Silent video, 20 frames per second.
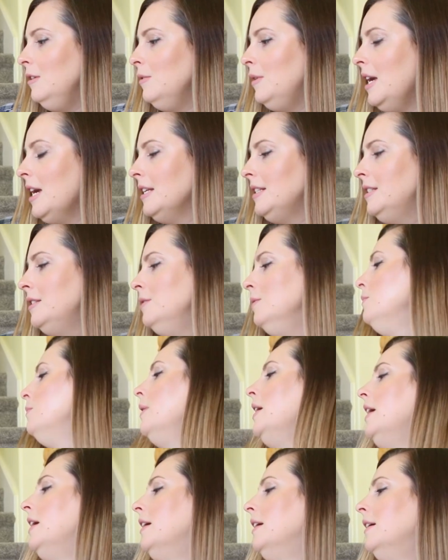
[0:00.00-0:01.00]
you get to
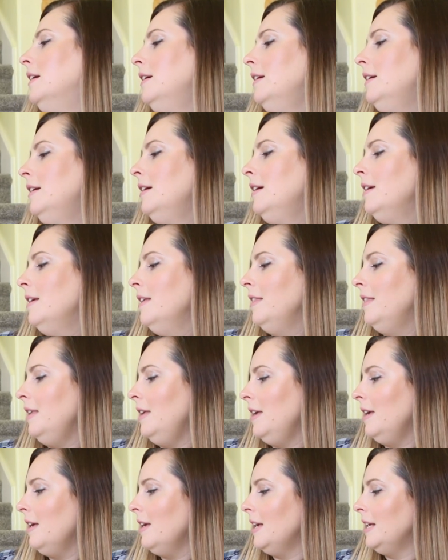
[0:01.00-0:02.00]
where
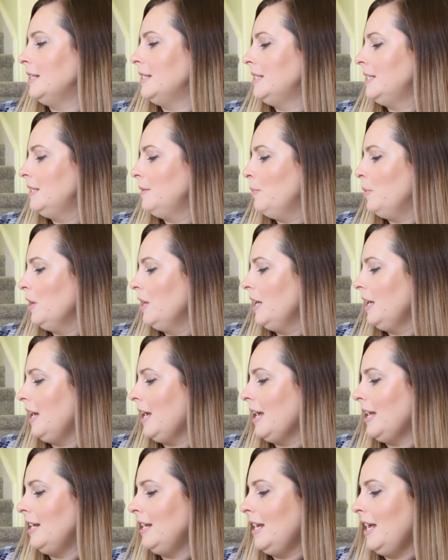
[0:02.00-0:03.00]
it's spring
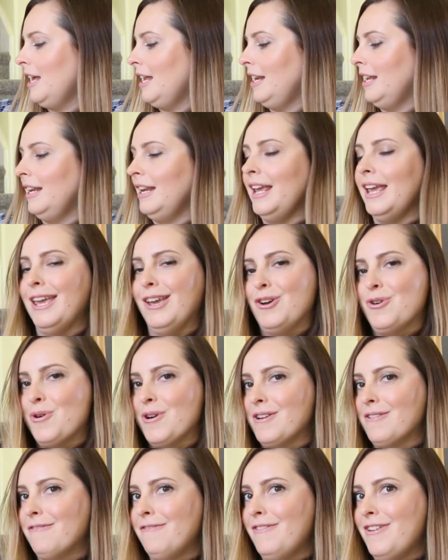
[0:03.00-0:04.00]
again and an
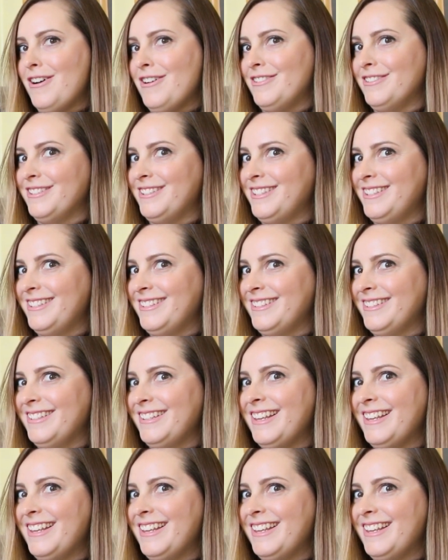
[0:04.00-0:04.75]
acorn falls.